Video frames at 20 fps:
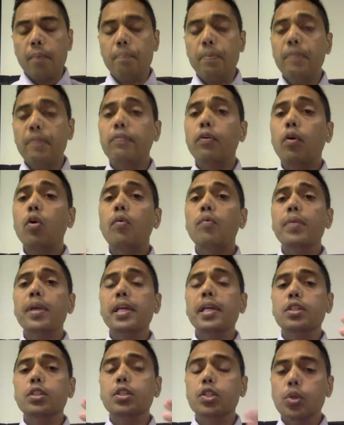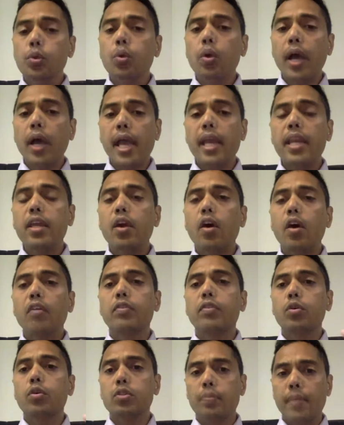Before we do any
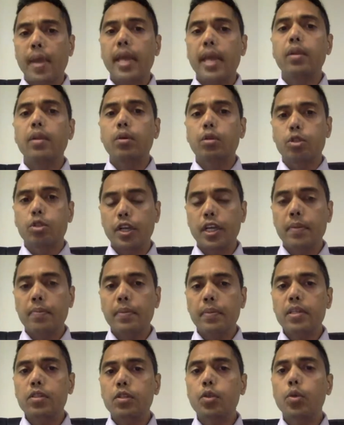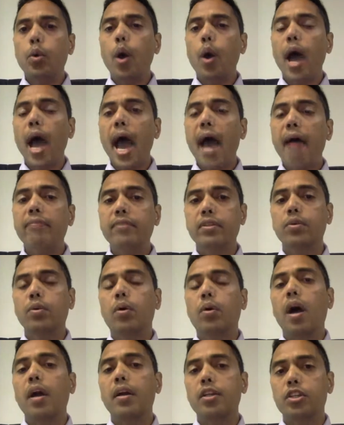of those manual treatments, you have
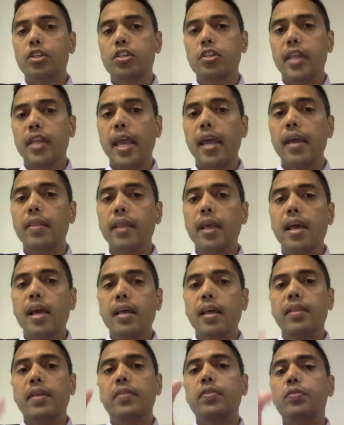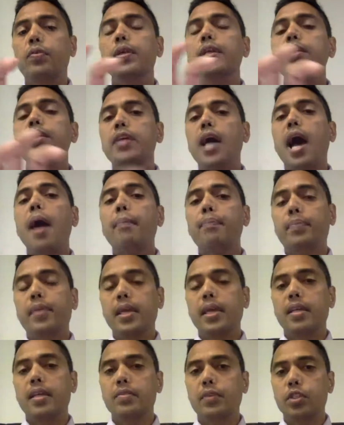to understand the 3 top
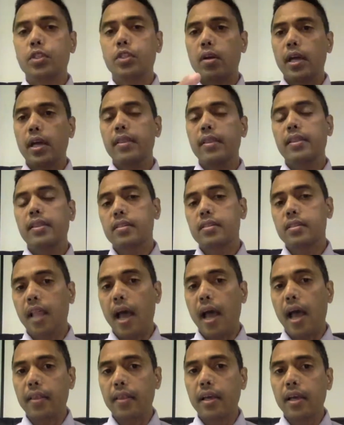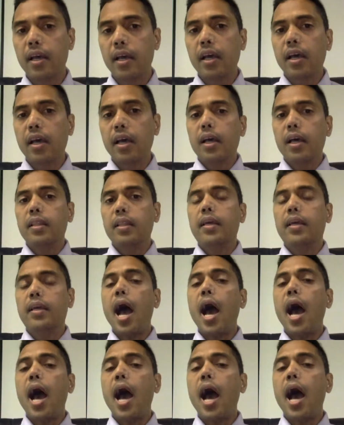things which are in this slide. The
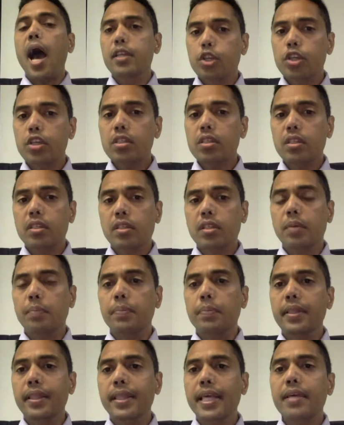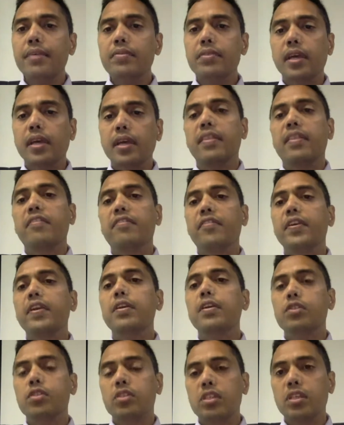cognition, the beliefs, and the
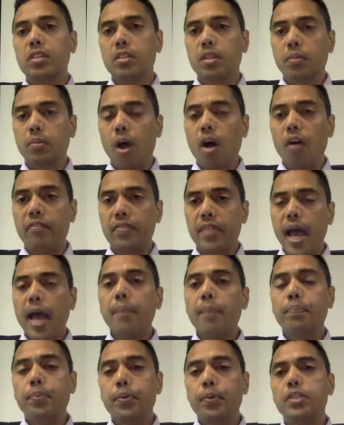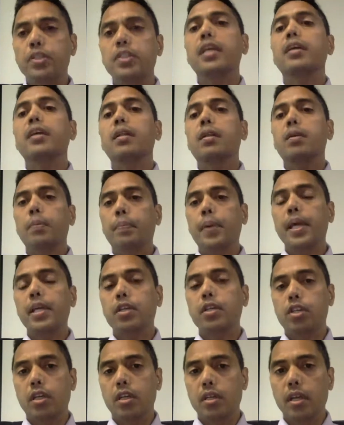fear system of that particular
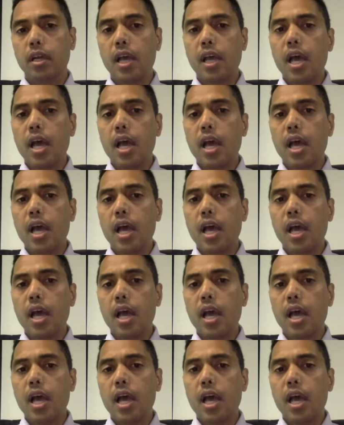patient.